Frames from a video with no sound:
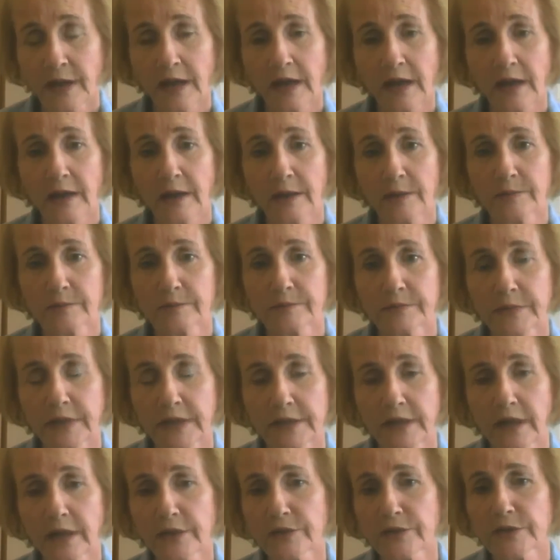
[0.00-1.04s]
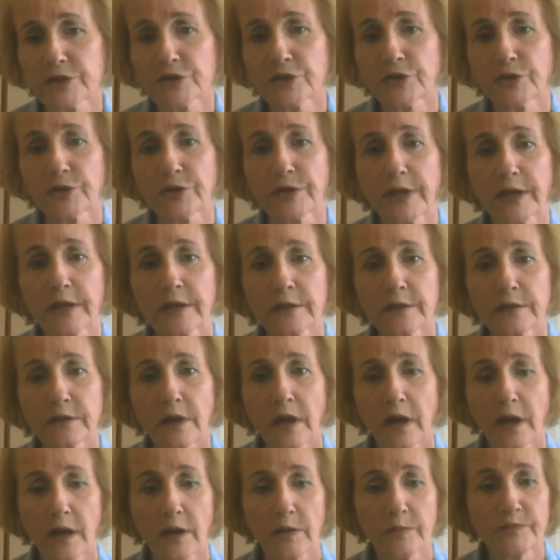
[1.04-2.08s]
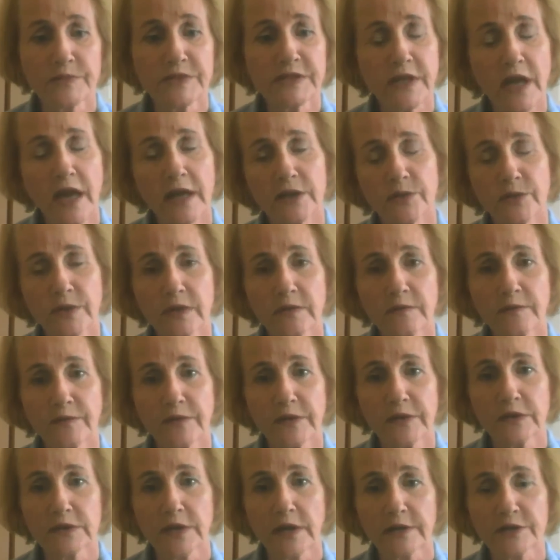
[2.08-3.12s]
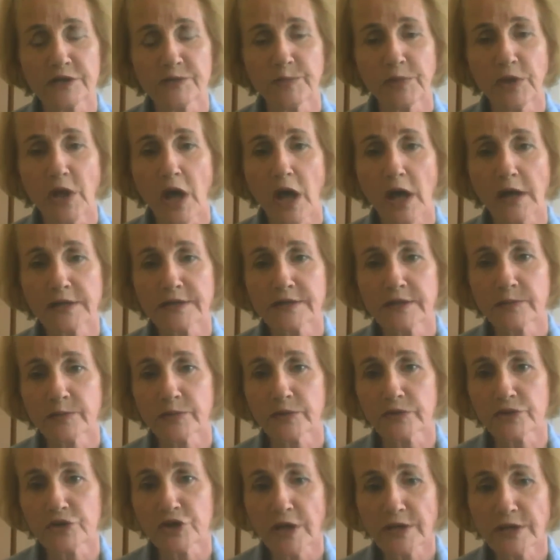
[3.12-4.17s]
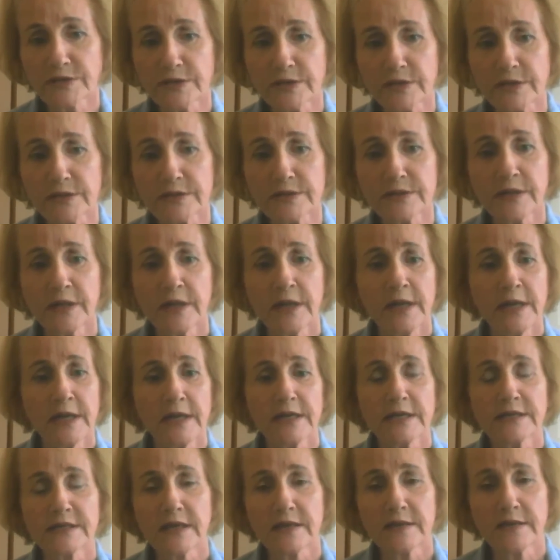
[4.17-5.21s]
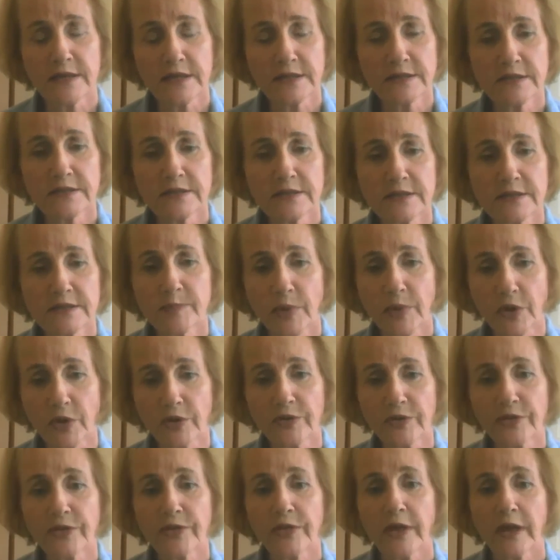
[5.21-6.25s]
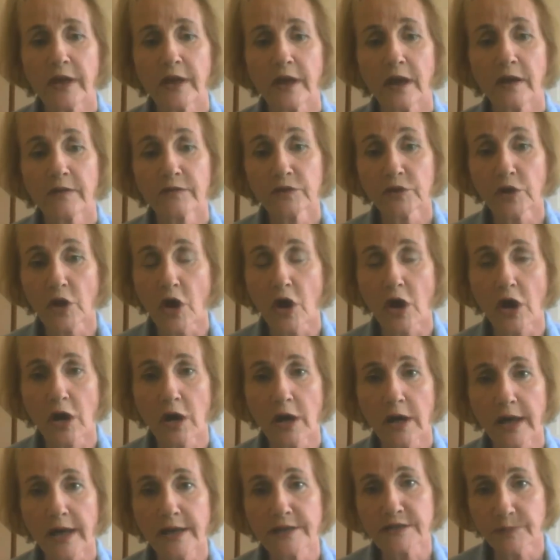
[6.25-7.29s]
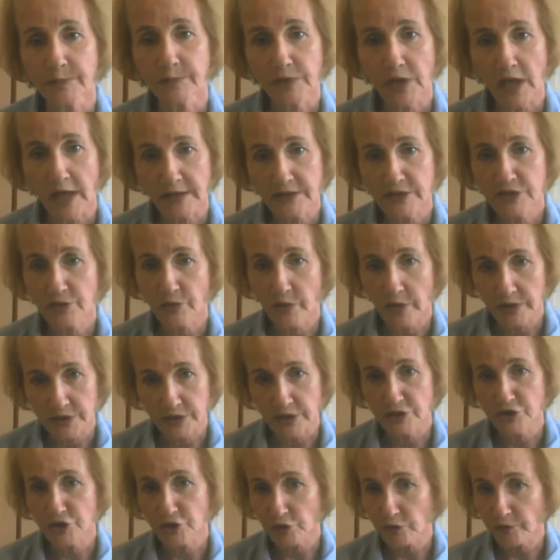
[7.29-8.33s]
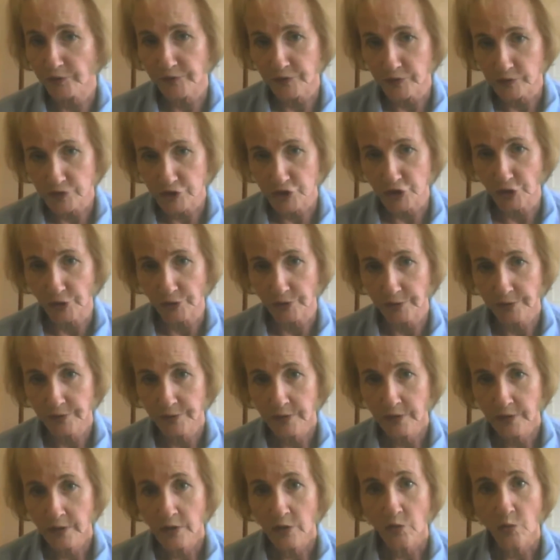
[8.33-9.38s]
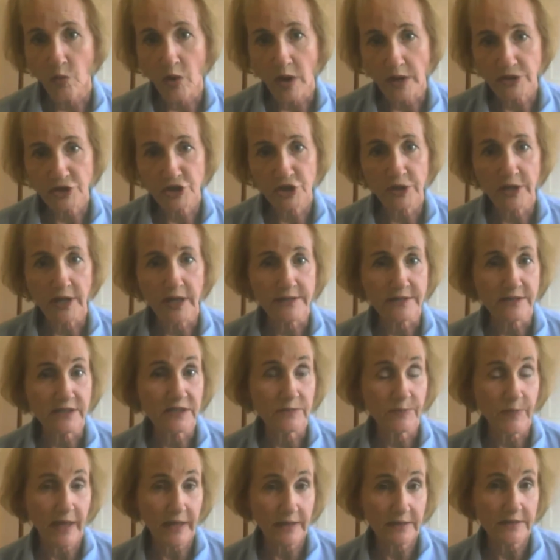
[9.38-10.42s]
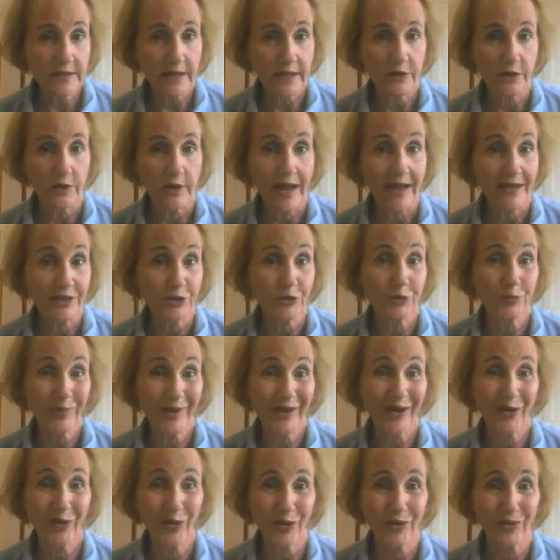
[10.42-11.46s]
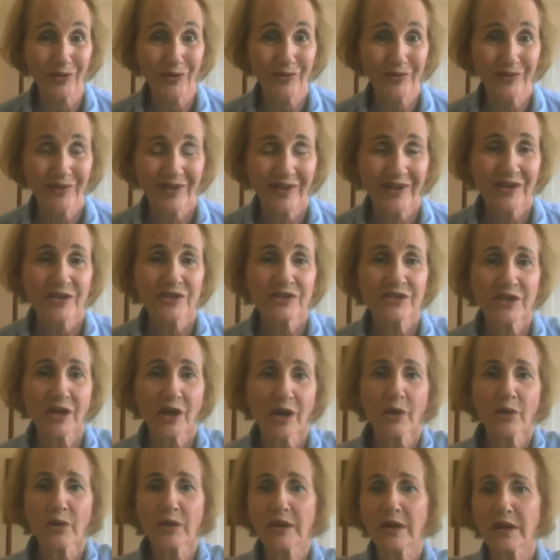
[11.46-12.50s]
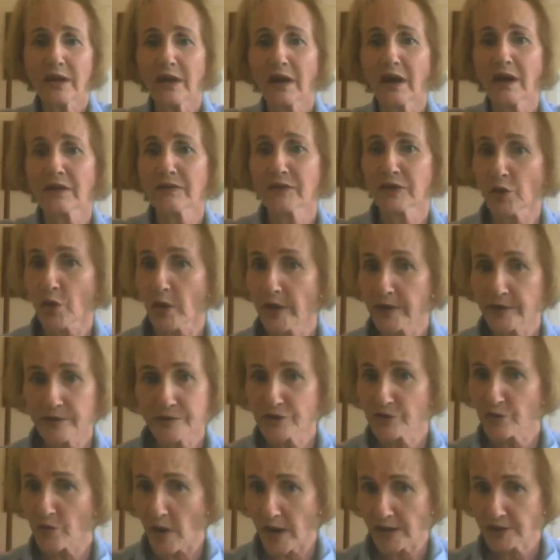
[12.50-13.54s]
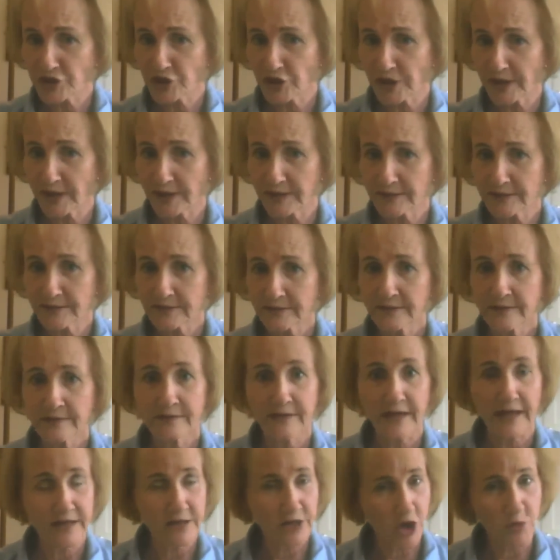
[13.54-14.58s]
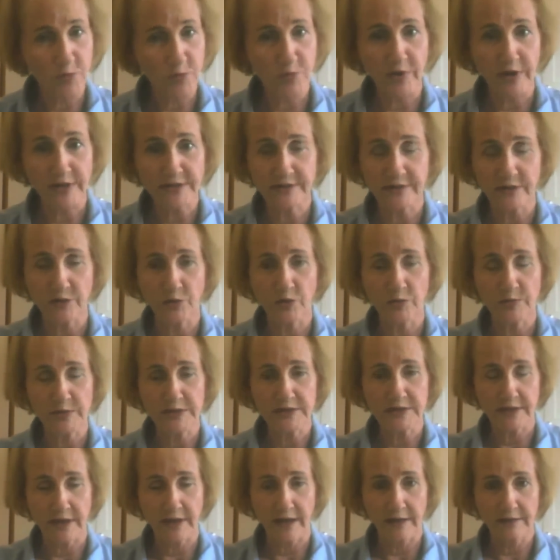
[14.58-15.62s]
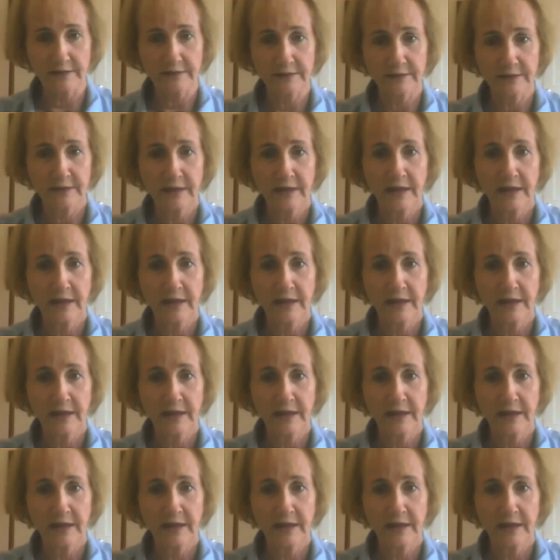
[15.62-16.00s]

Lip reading: Another attorney, Scott Greenfield, on his blog, Simple Justice, he said, this is the birth of law as applied to our digital future. Watch it as a spectator at your peril. So the lawyers are watching it. They know precedent will be set.